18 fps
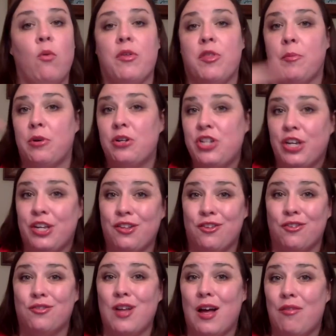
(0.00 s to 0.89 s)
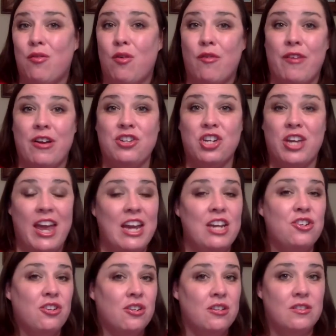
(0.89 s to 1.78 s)
with a particular level of
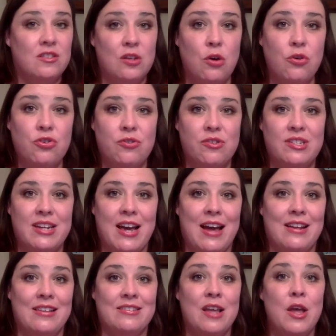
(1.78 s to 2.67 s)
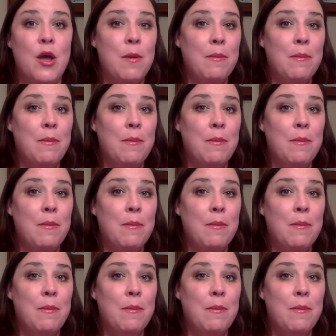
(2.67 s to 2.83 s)
education and social status.